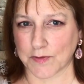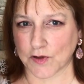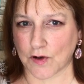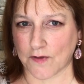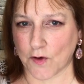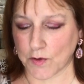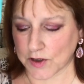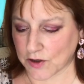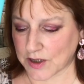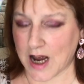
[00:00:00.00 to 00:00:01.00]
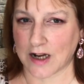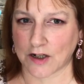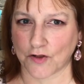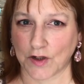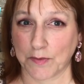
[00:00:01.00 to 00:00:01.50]
so I've always got
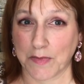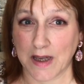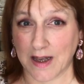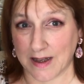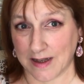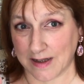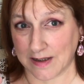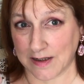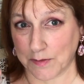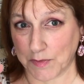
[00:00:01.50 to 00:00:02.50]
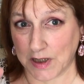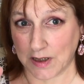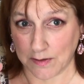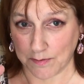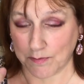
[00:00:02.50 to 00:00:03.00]
hand cream in
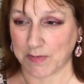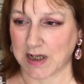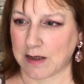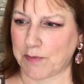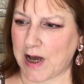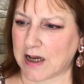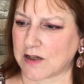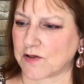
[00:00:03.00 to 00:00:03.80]
me little bag.